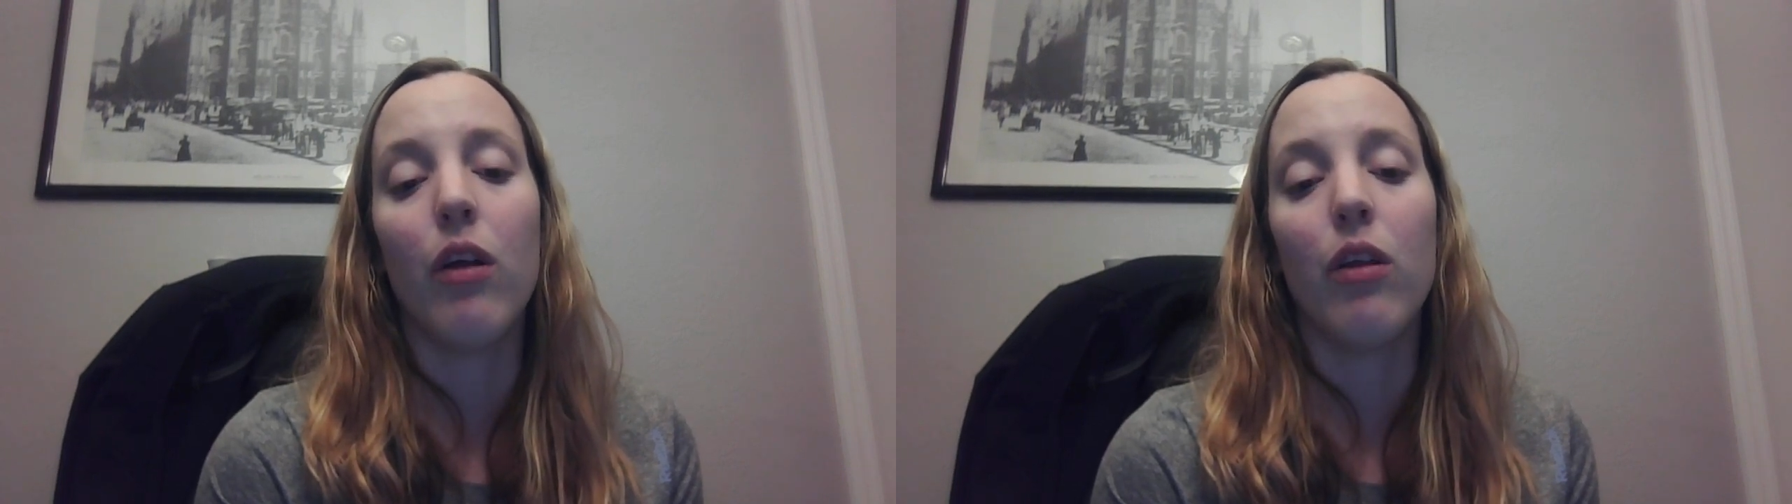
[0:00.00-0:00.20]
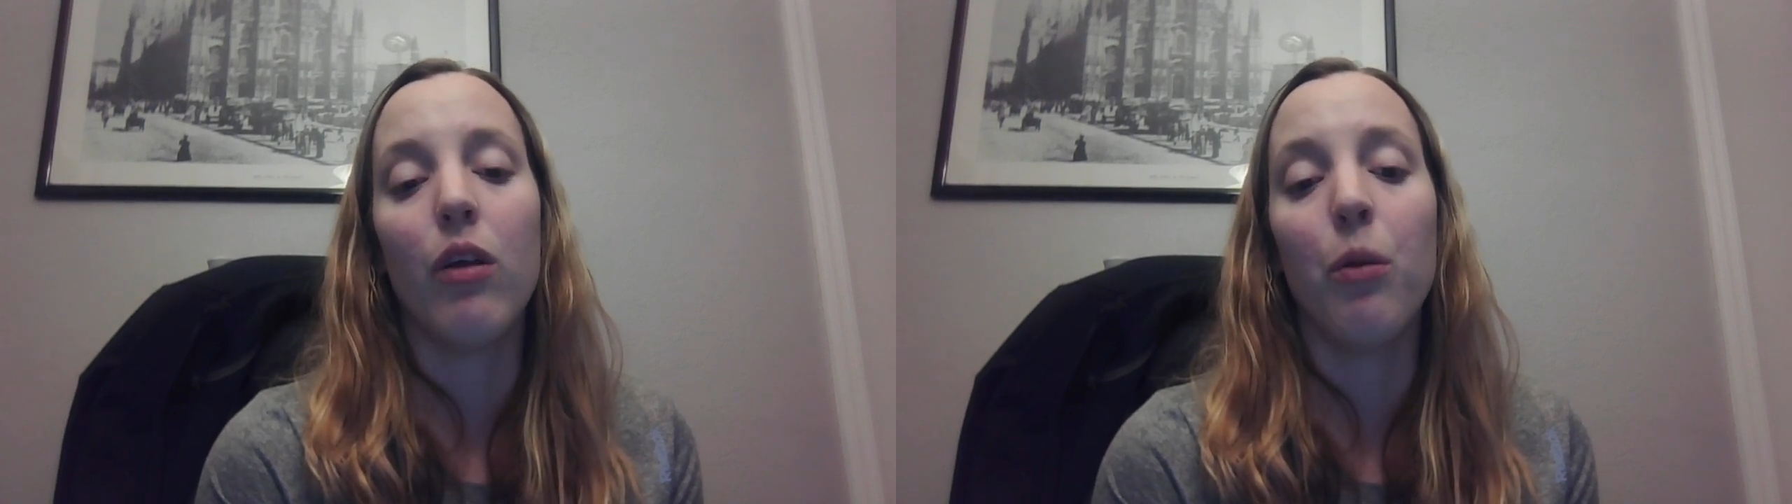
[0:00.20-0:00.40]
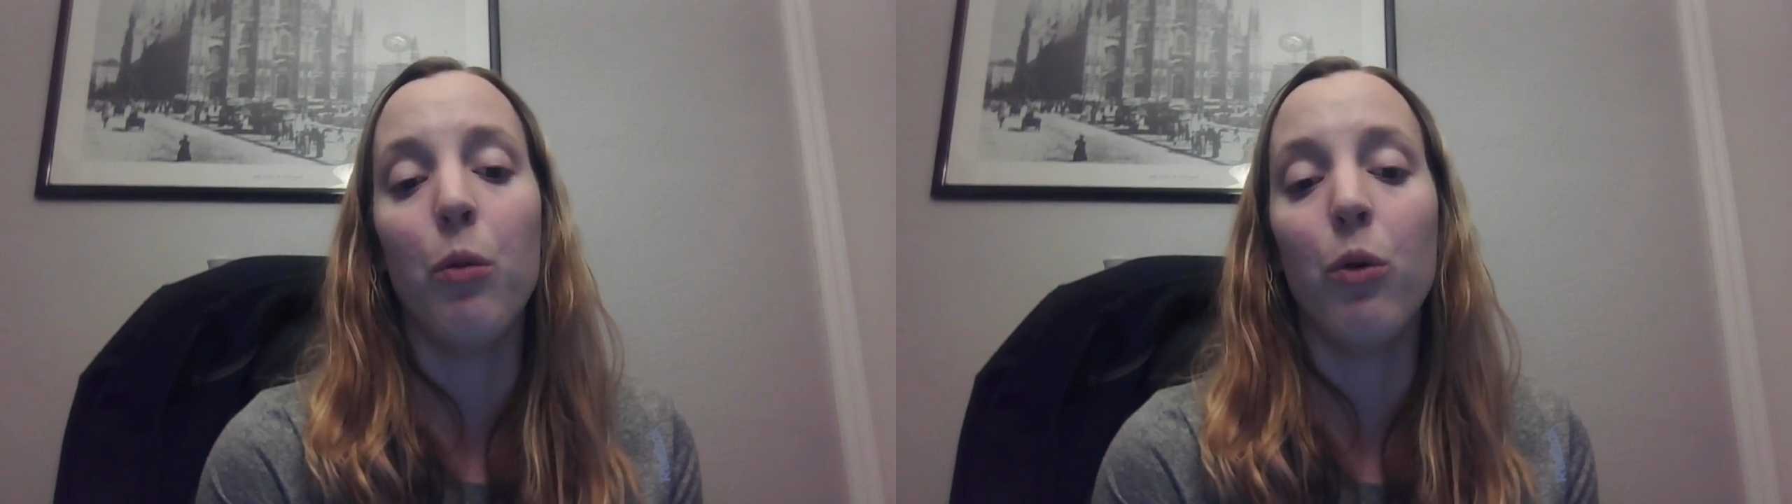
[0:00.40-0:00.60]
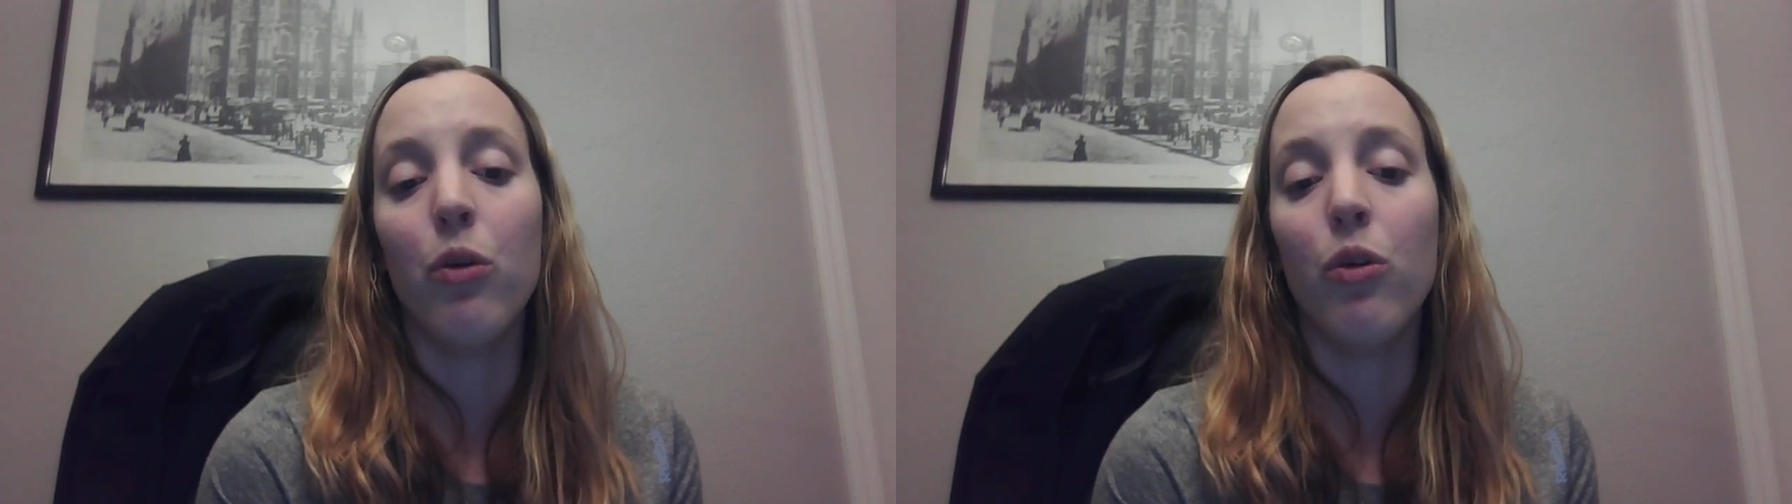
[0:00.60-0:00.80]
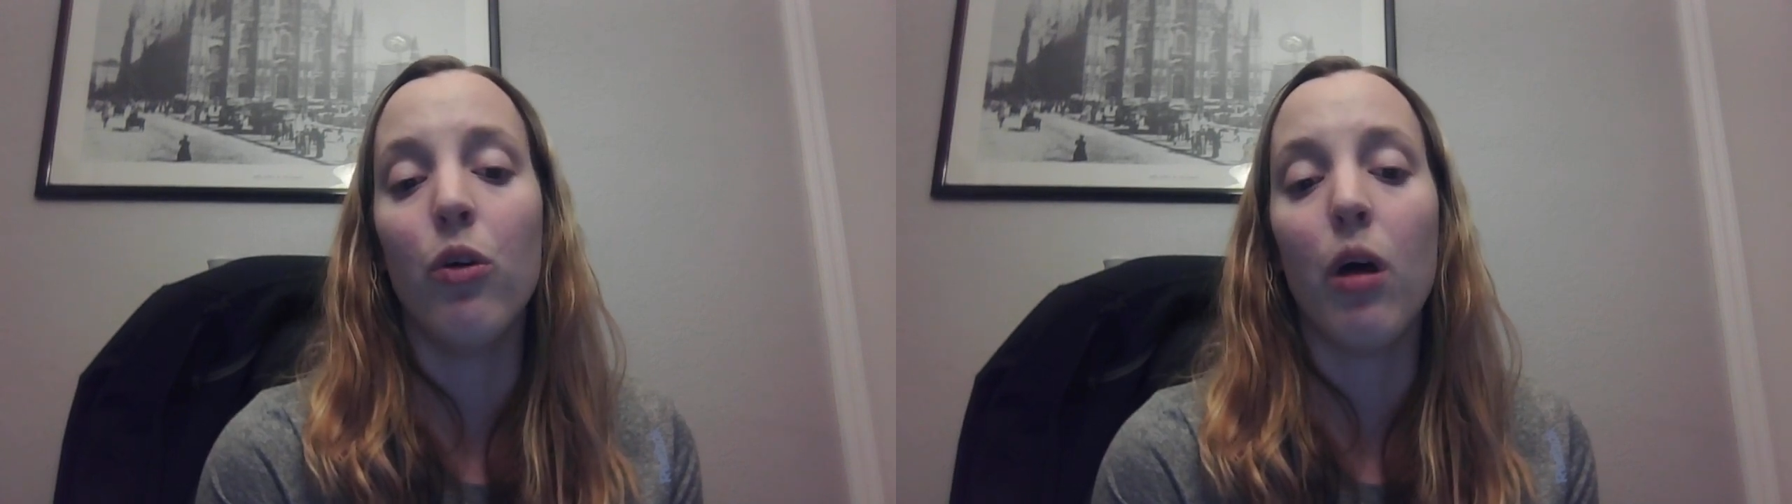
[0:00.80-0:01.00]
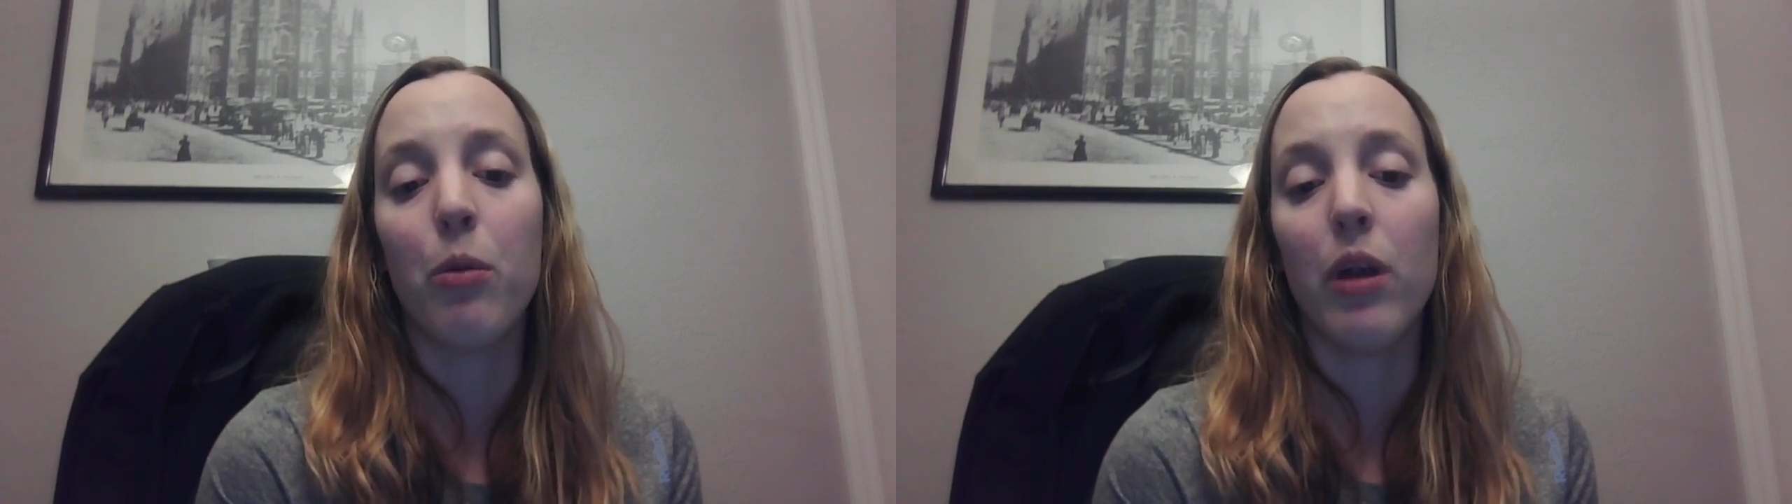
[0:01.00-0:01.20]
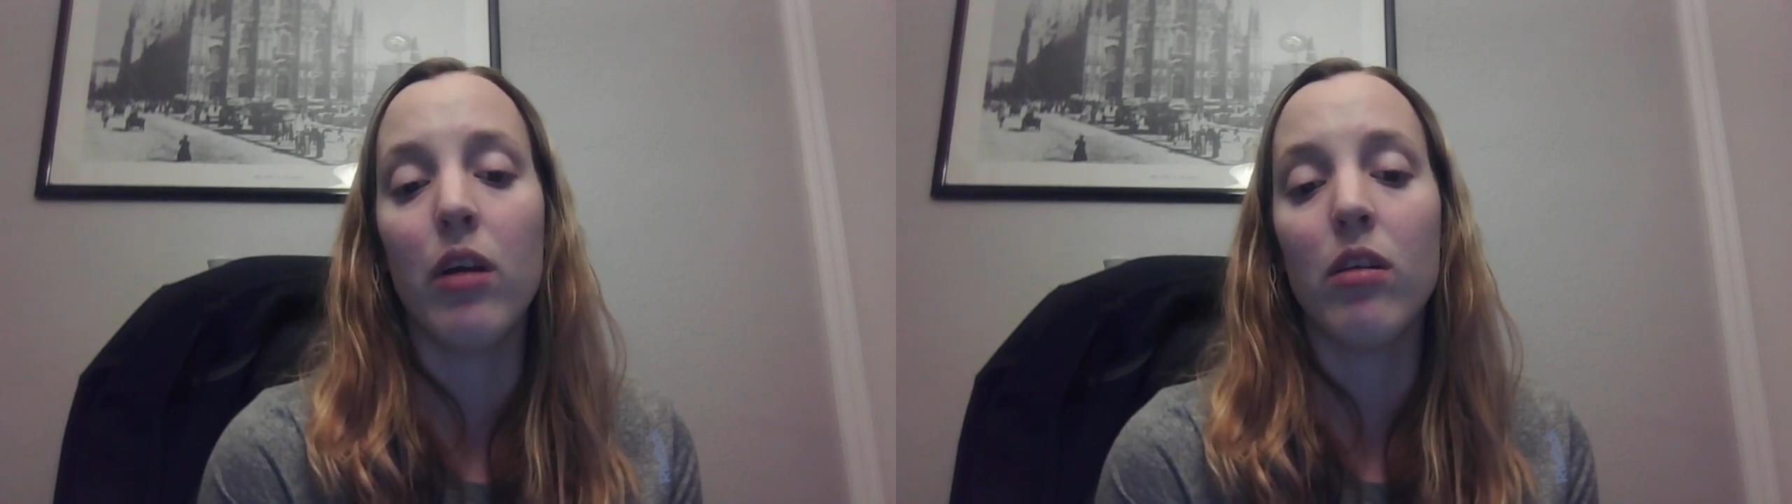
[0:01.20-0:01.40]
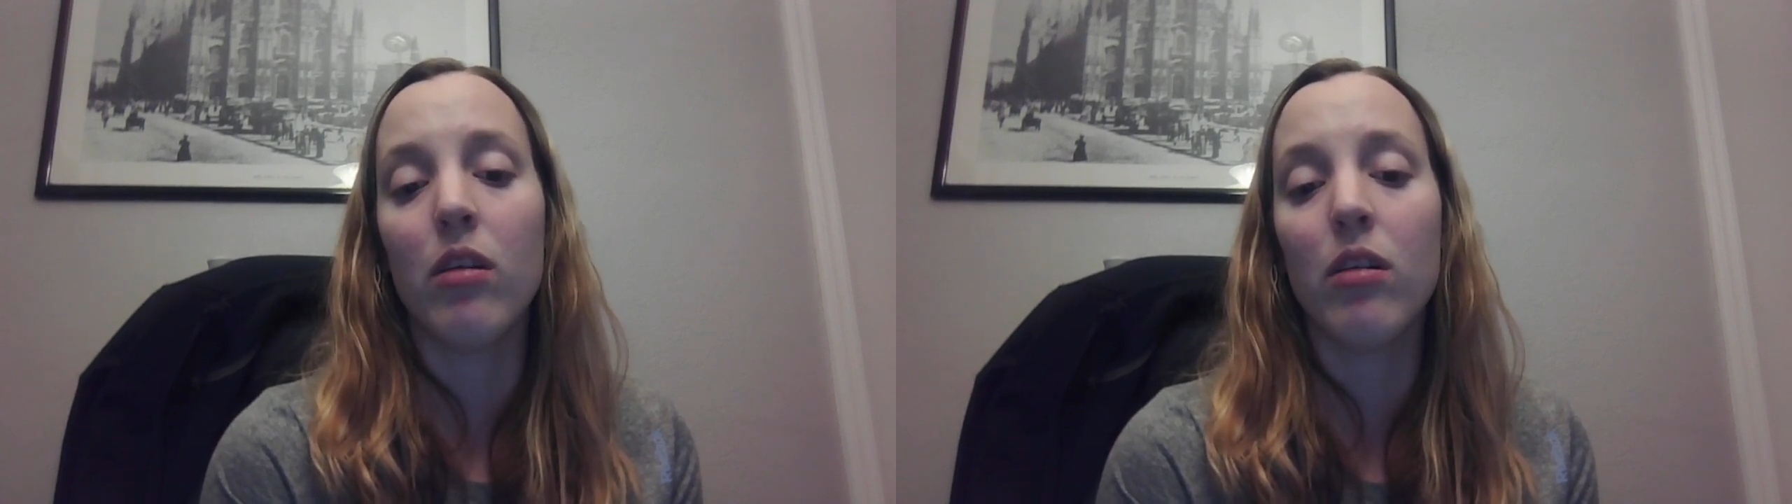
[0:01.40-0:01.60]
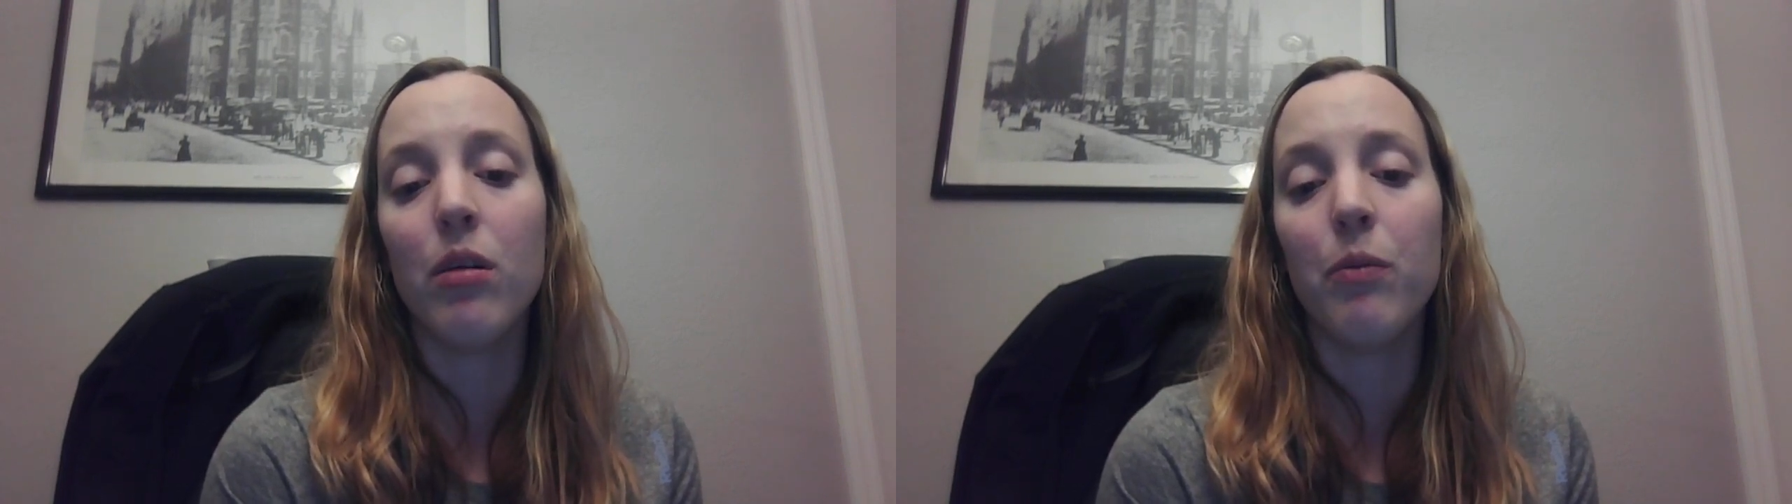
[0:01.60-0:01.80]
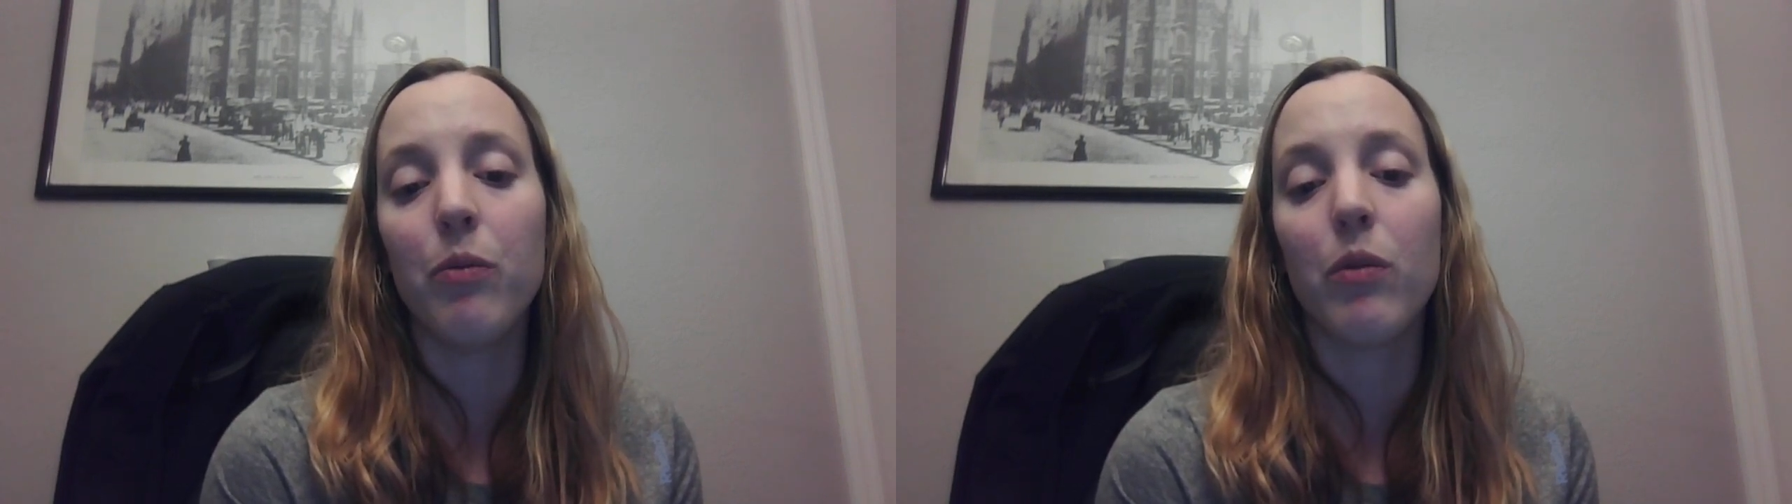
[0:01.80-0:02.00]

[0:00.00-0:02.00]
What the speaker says: the Ubuntu operating system.